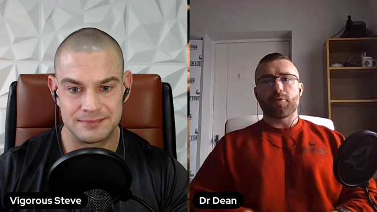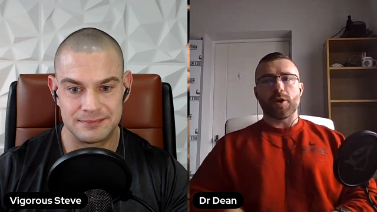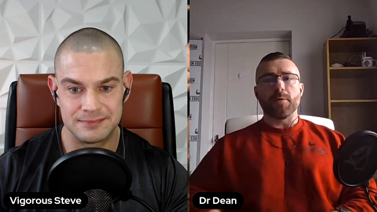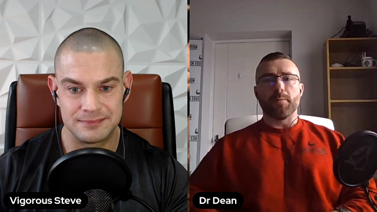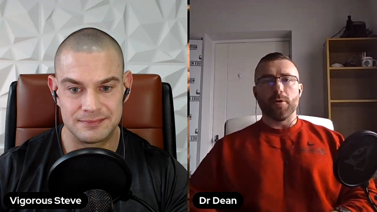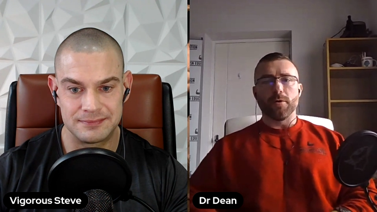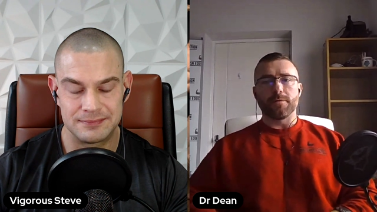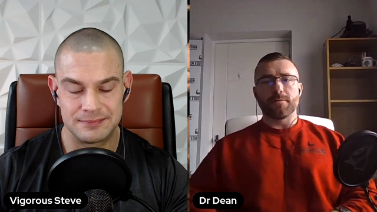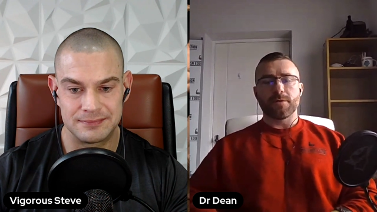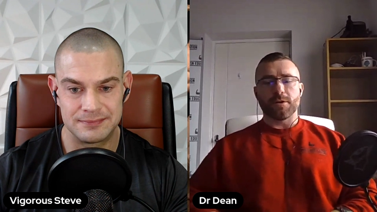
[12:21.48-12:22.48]

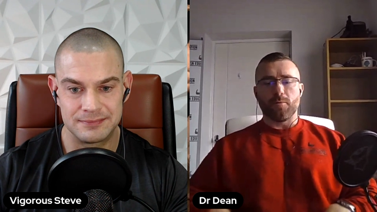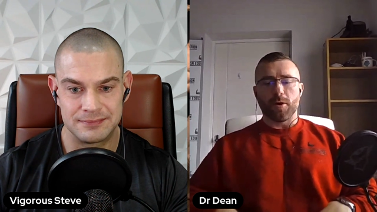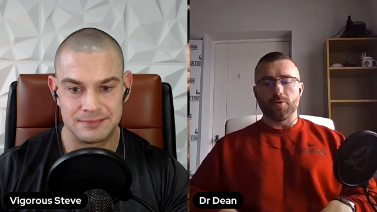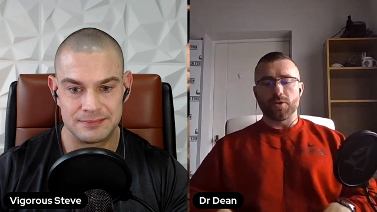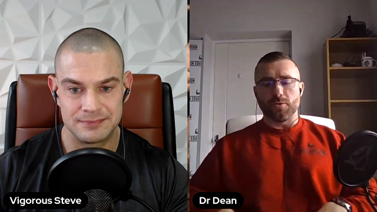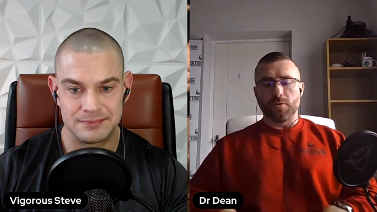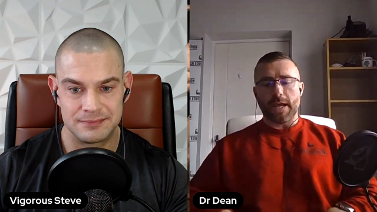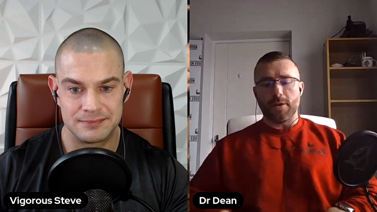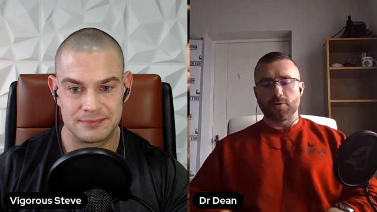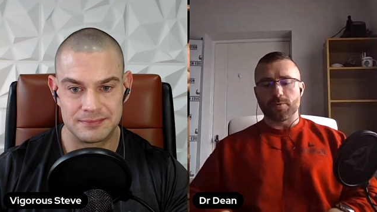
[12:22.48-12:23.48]
Speaker 1: Primobolan? You know, why would you do
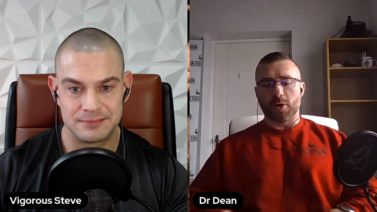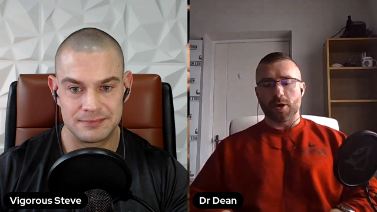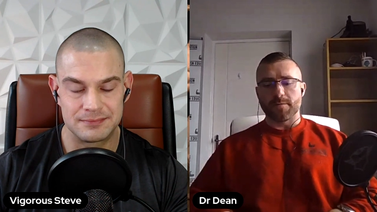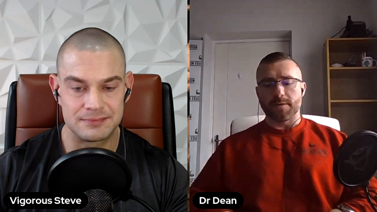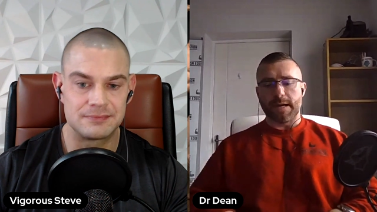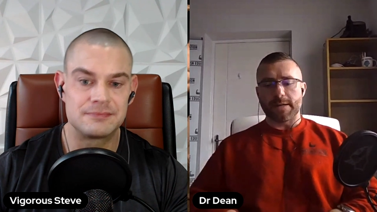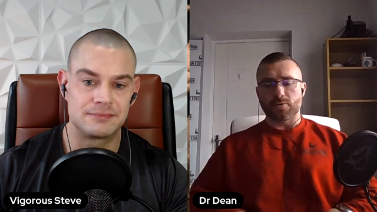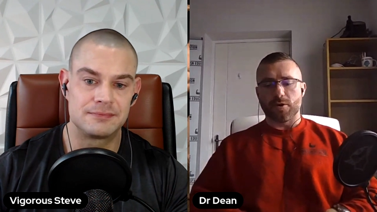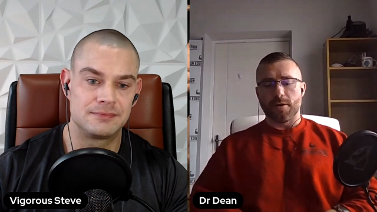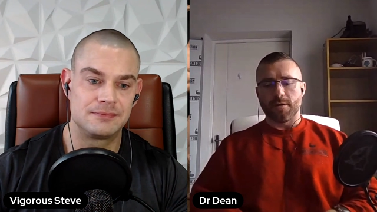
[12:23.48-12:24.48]
eight hundred milligrams of
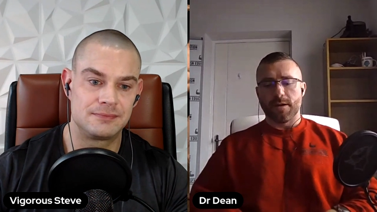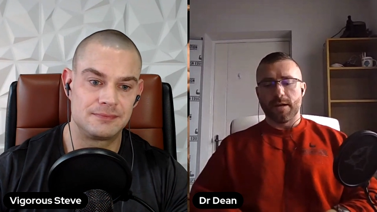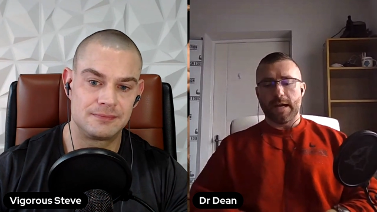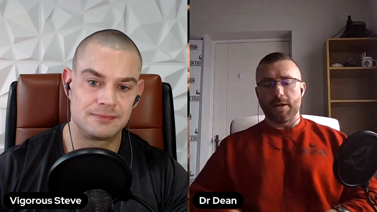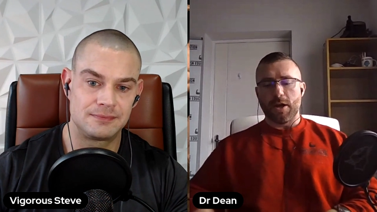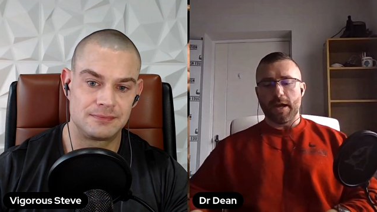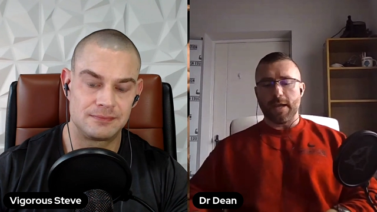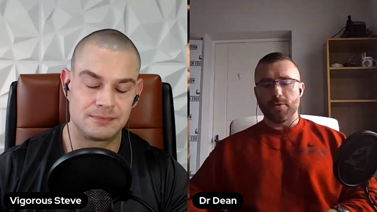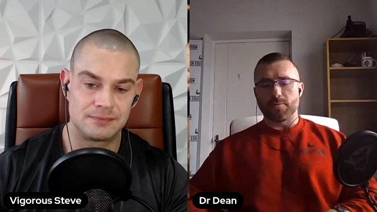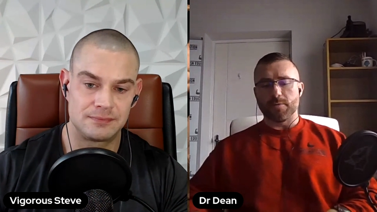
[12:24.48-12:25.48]
Masteron mm. and
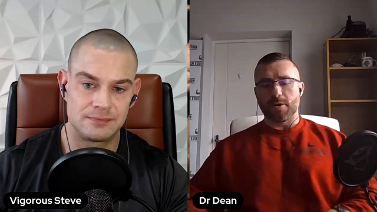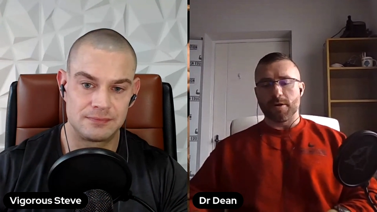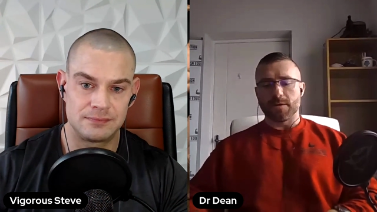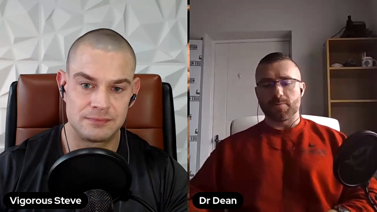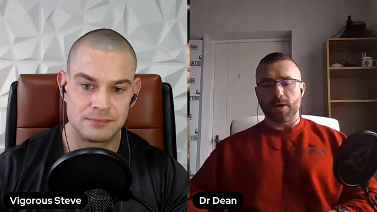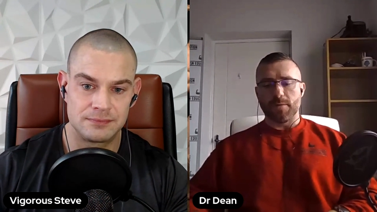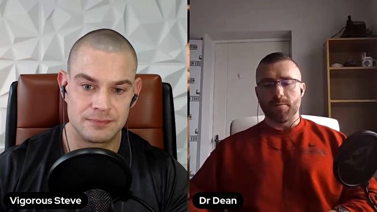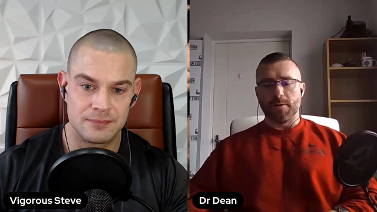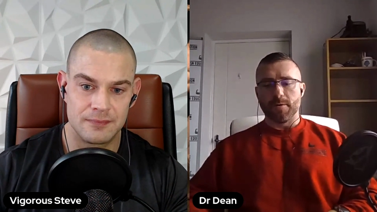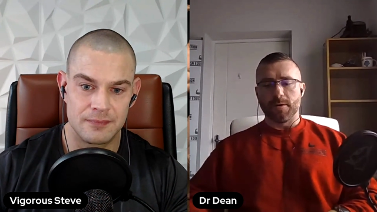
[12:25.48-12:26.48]
not eight hundred milligrams of
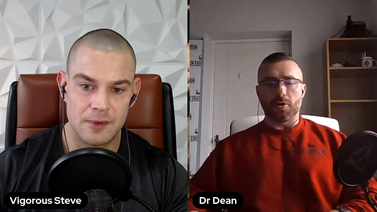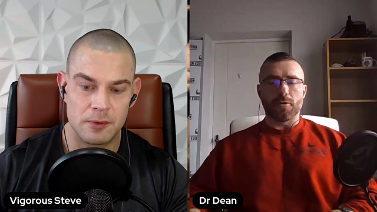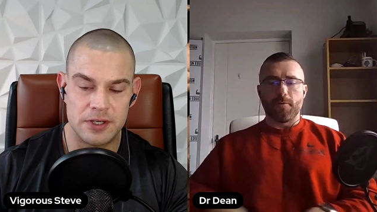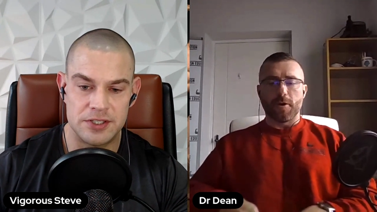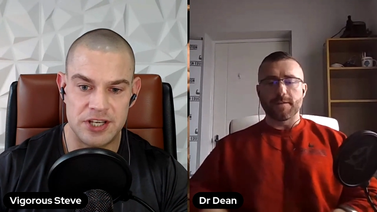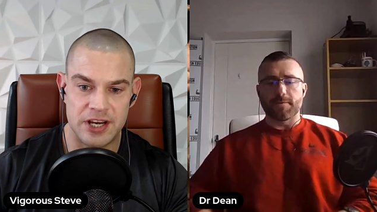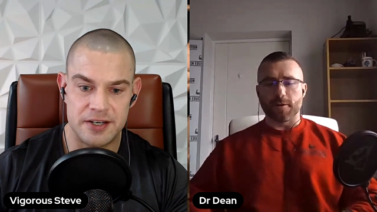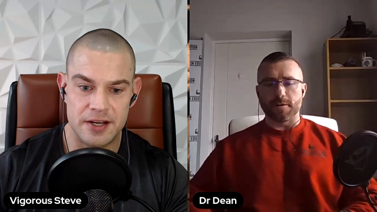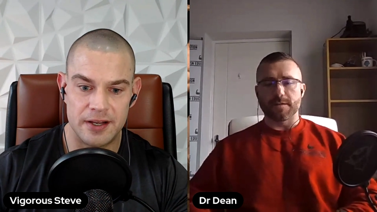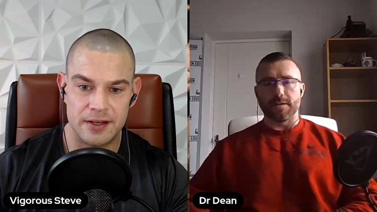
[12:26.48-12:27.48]
Primobolan,
Speaker 2: or vice it's
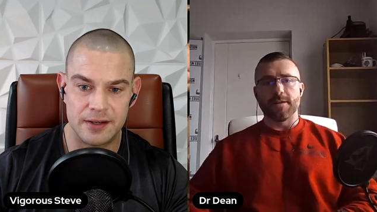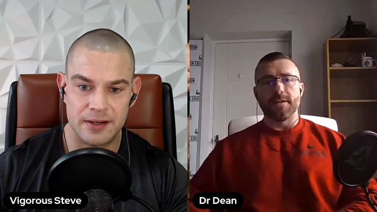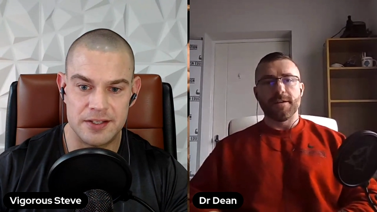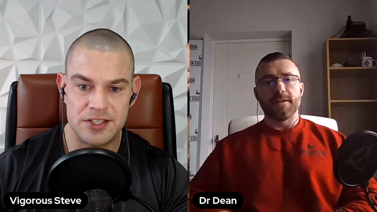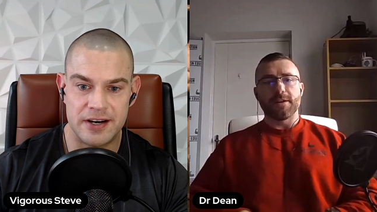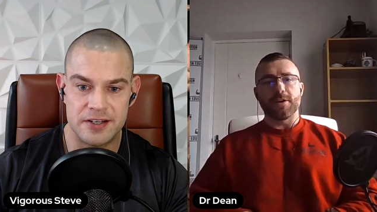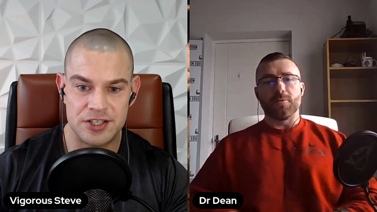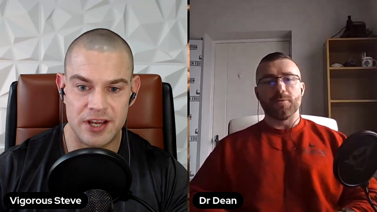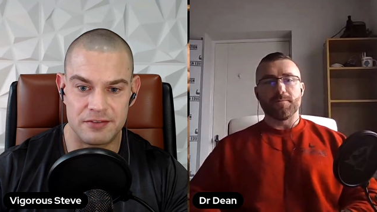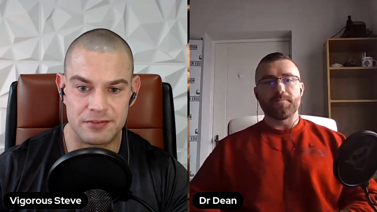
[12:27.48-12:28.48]
versa? Hair, it's hair
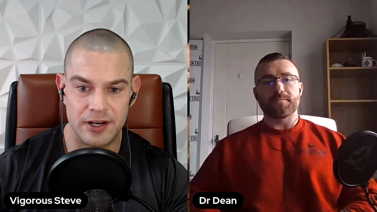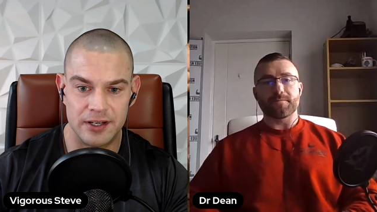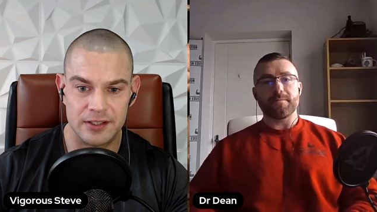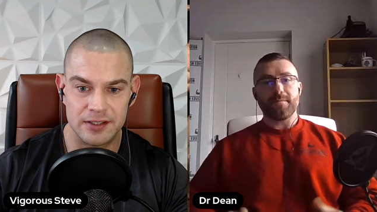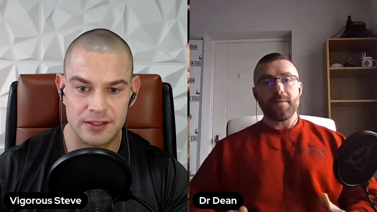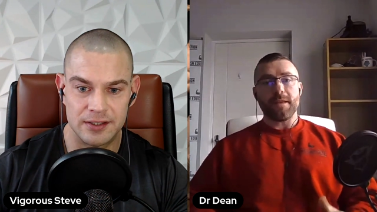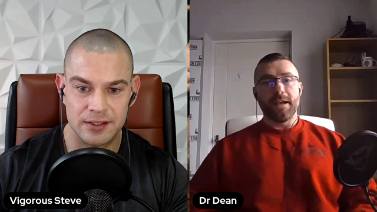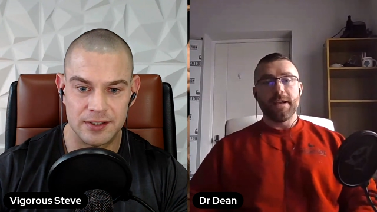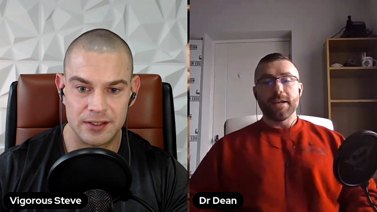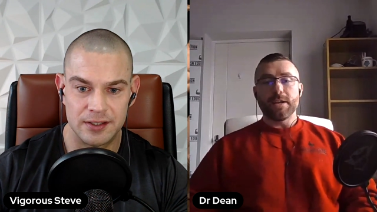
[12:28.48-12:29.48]
you know, safe, right?
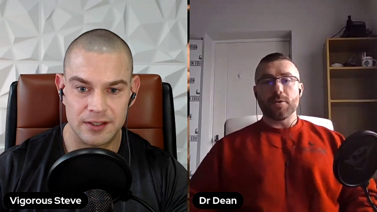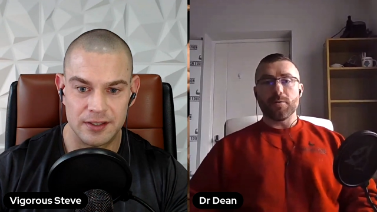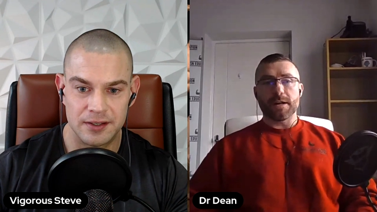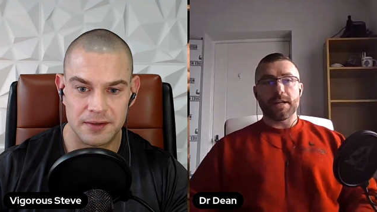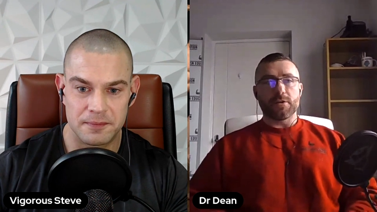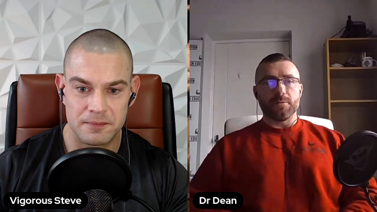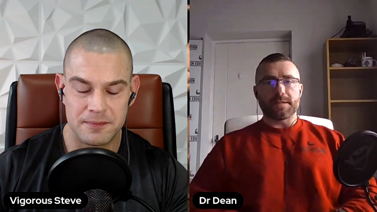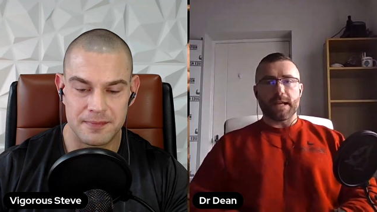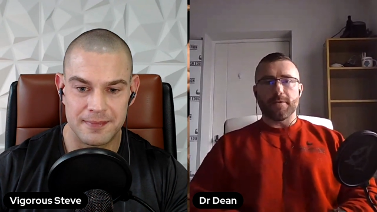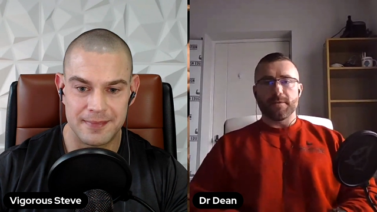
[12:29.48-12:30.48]
Speaker 1: You know, well, it
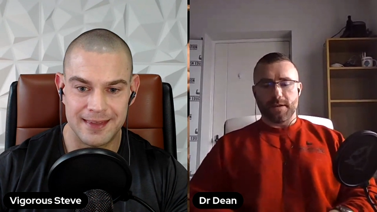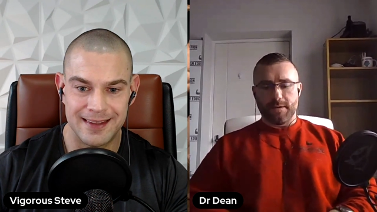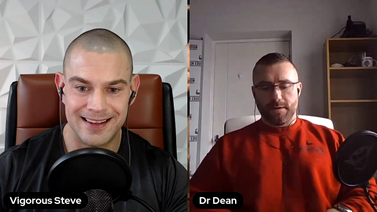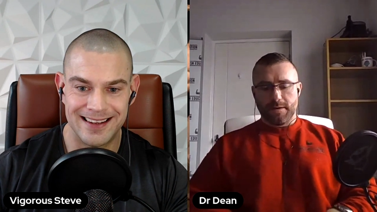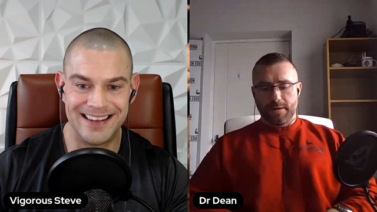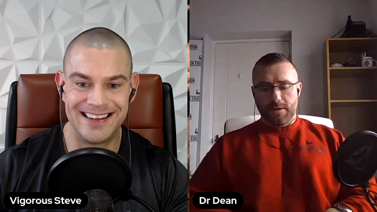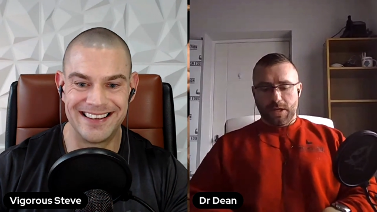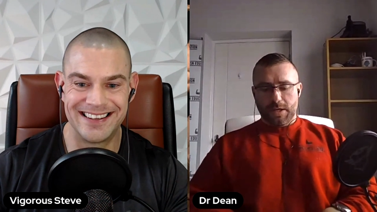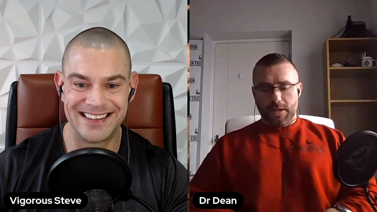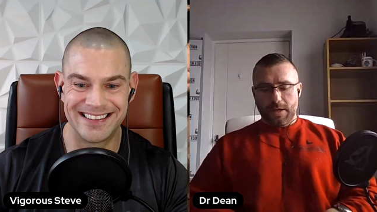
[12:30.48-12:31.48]
comes down to
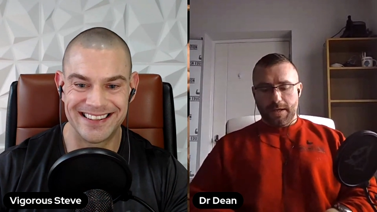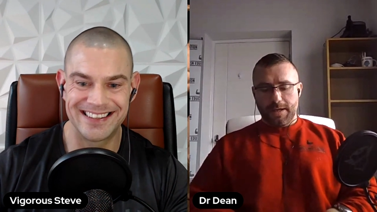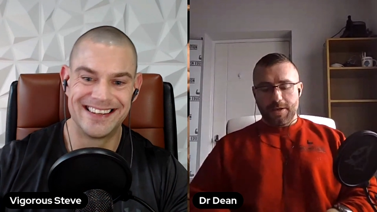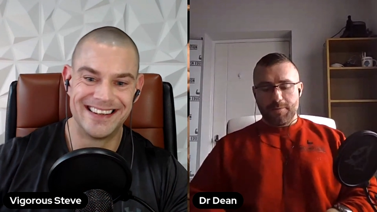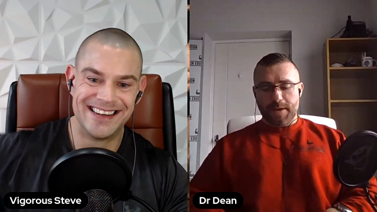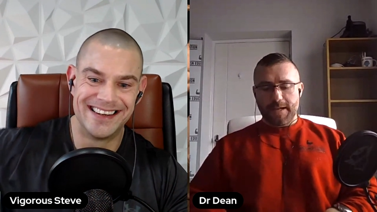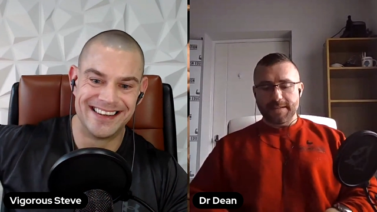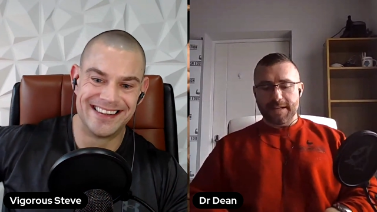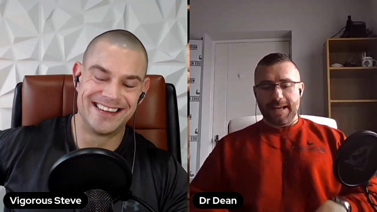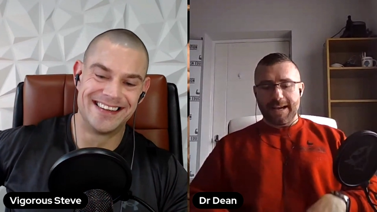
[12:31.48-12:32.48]
you
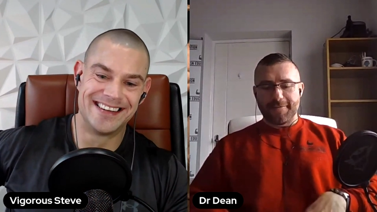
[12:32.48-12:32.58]
basically